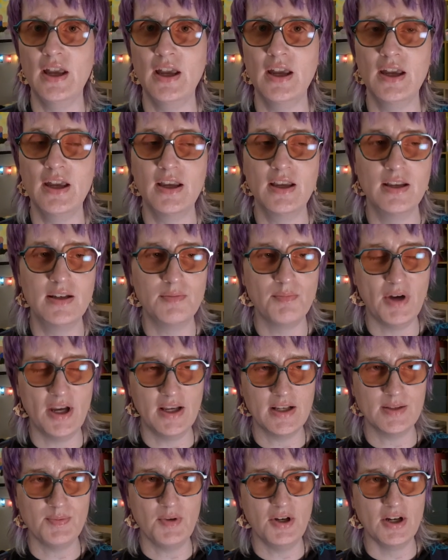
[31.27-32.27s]
and my
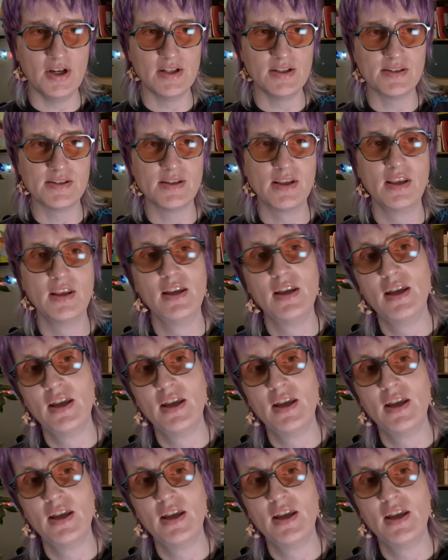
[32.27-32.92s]
experience.